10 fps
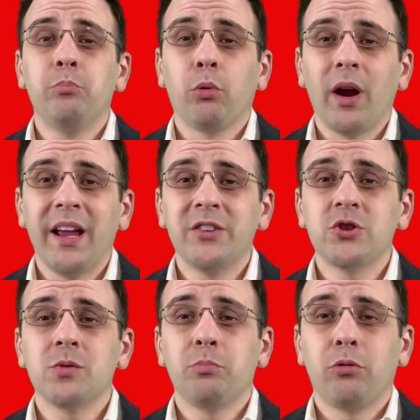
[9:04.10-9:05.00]

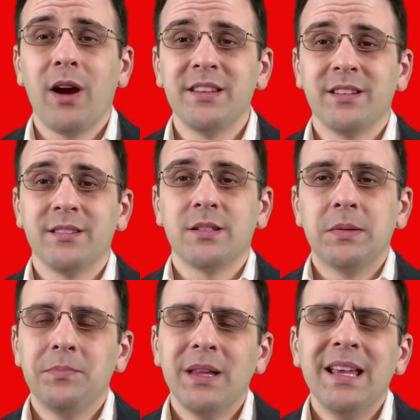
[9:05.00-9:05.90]
branch presence
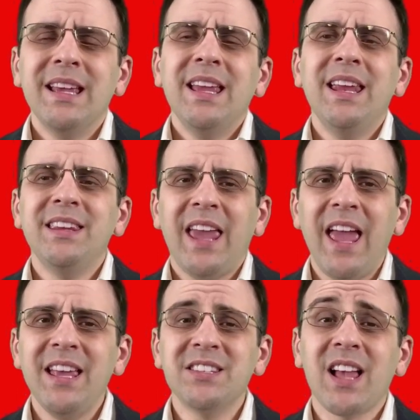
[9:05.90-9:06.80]
in
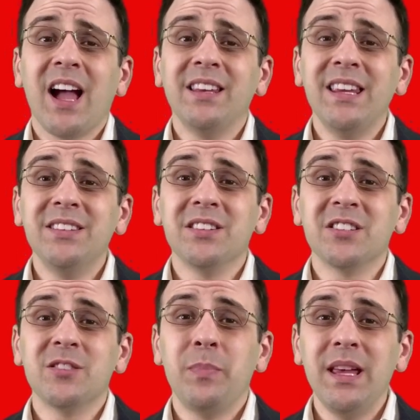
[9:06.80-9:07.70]
case I need to
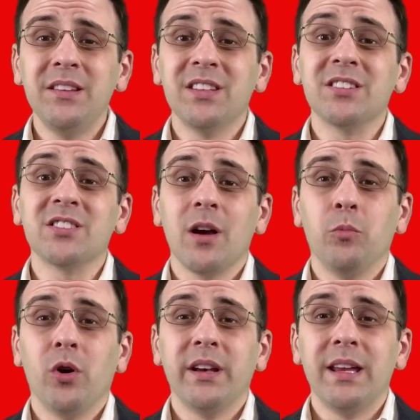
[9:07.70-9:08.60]
speak to
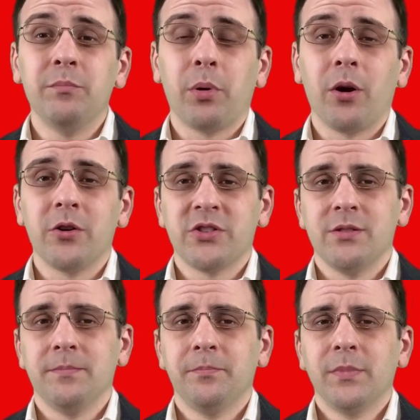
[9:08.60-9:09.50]
someone in person.